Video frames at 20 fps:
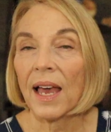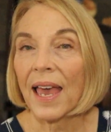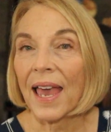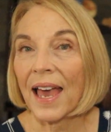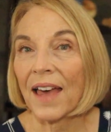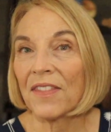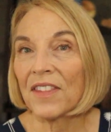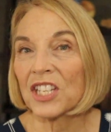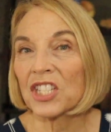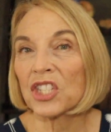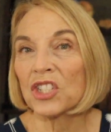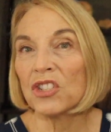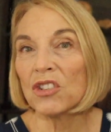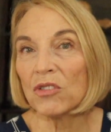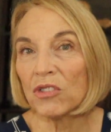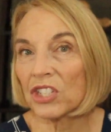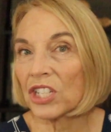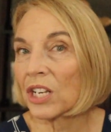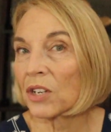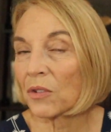And this
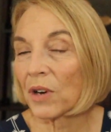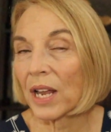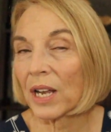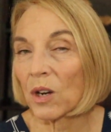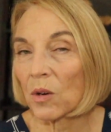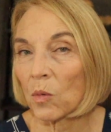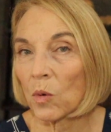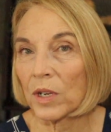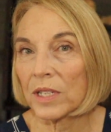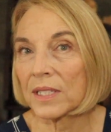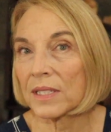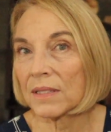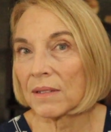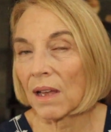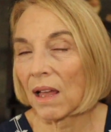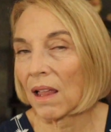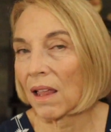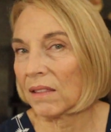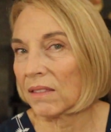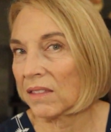new generator was
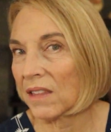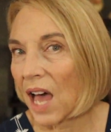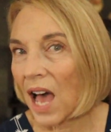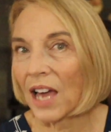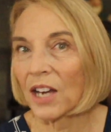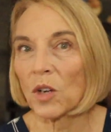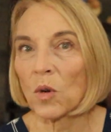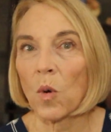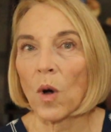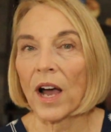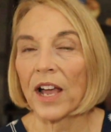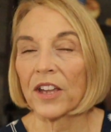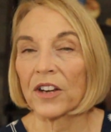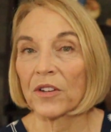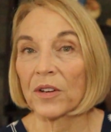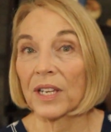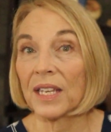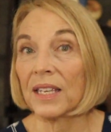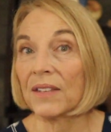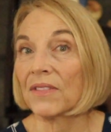a lot
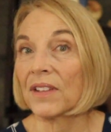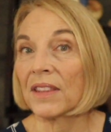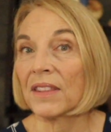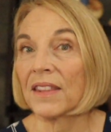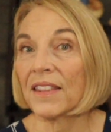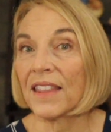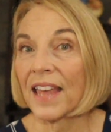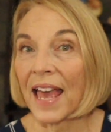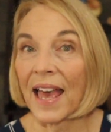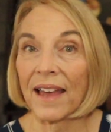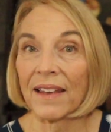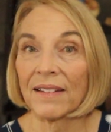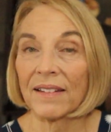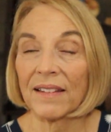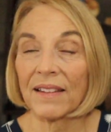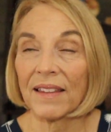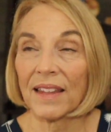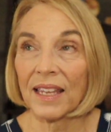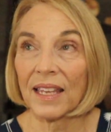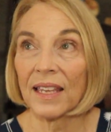quieter even
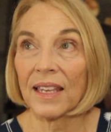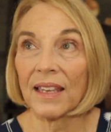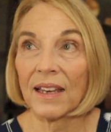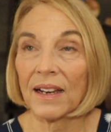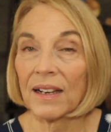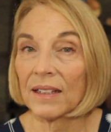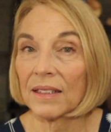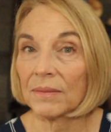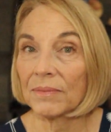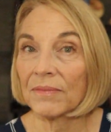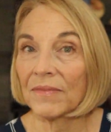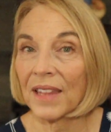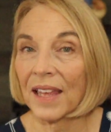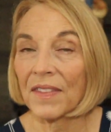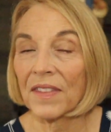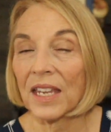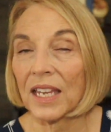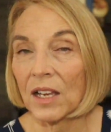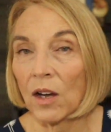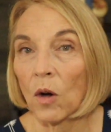than
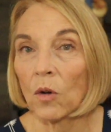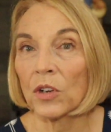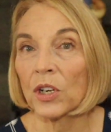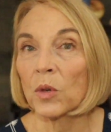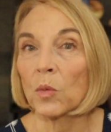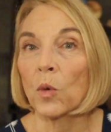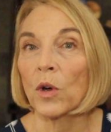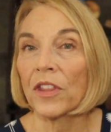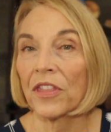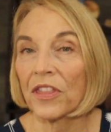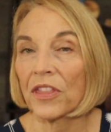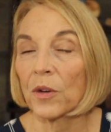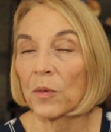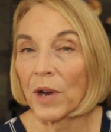the Onan with the